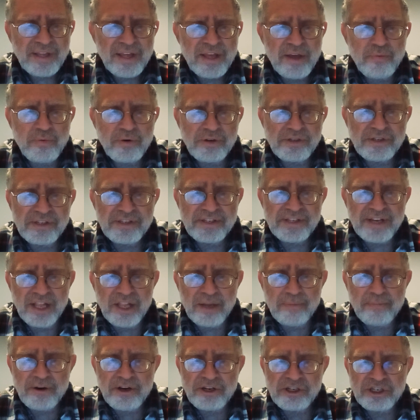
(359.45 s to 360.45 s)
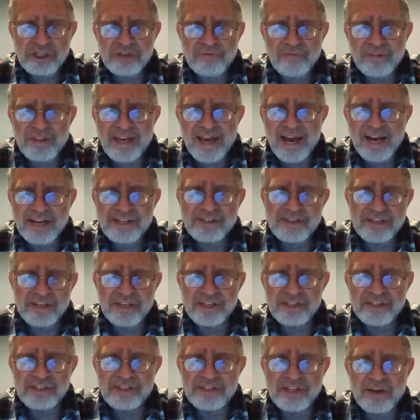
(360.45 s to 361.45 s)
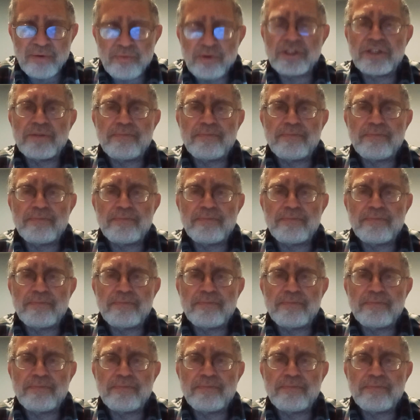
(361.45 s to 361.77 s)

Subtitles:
It was a celebration of the Exodus that was